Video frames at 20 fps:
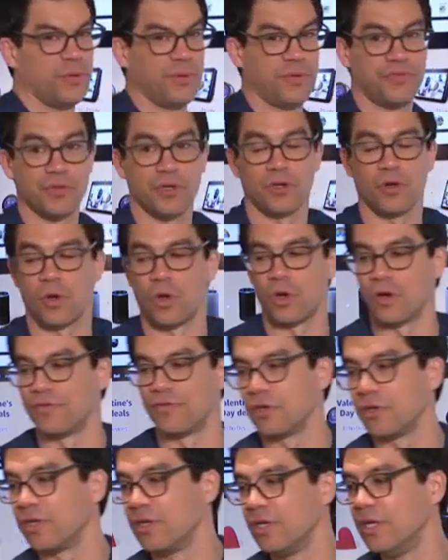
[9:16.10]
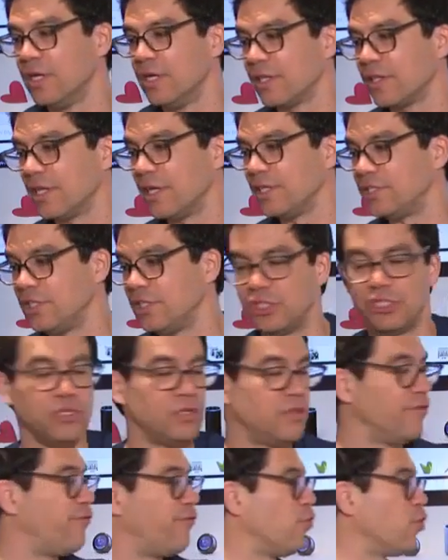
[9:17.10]
do, but if you go to Harvard, they teach
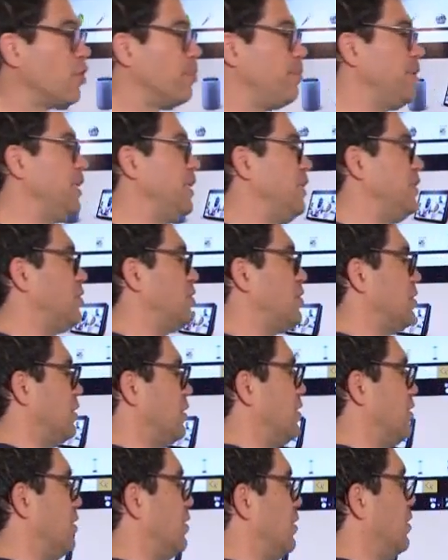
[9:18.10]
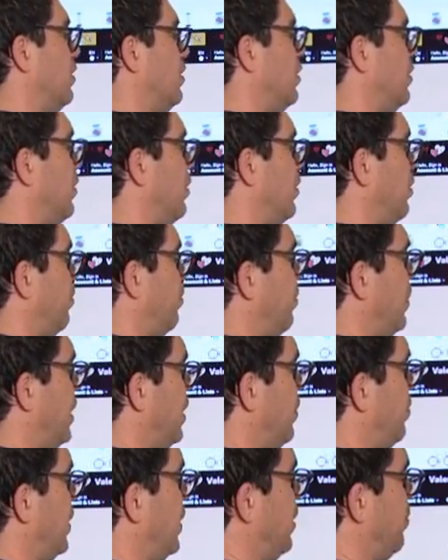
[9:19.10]
you the four P's.
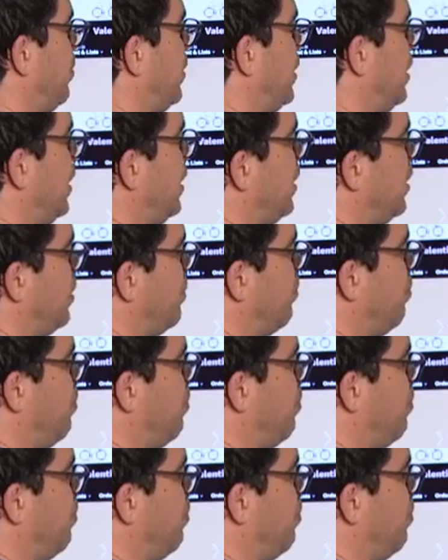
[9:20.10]
P, P, P,